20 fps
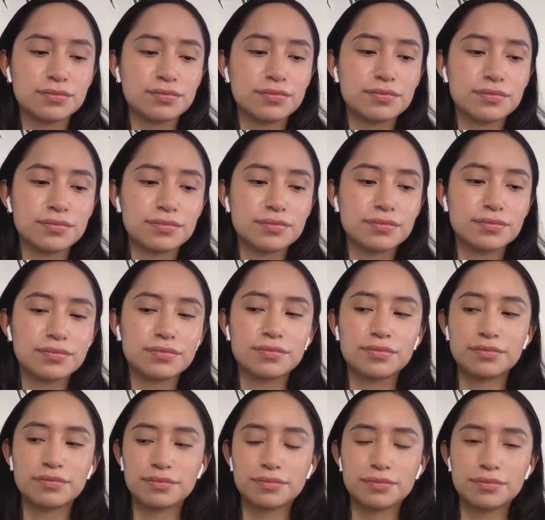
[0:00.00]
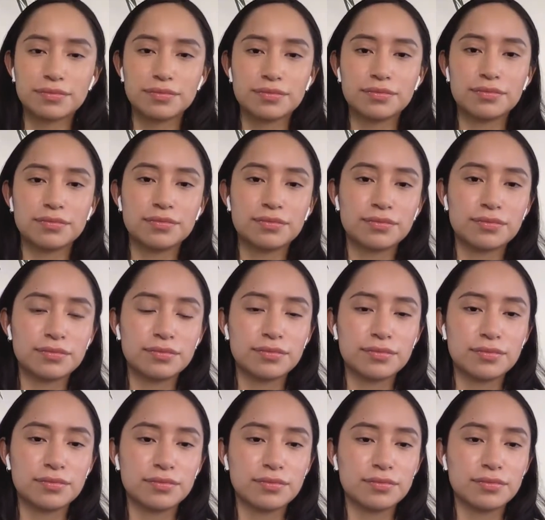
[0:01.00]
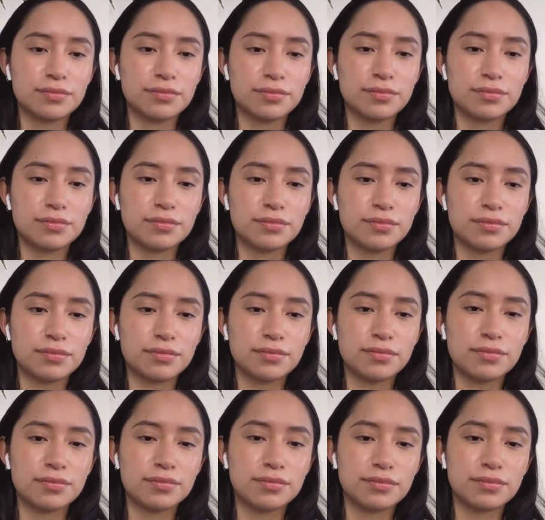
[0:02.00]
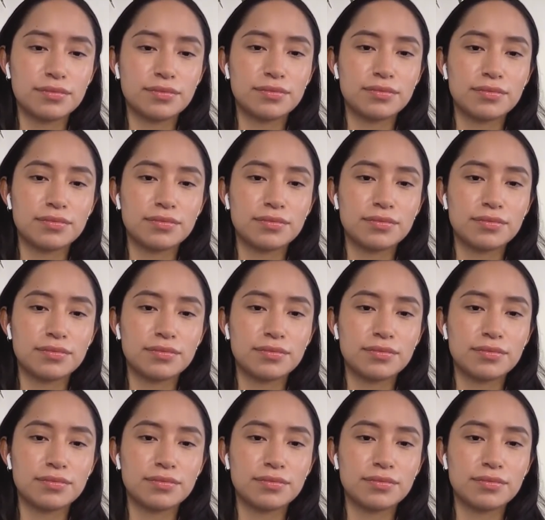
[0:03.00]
[no speech]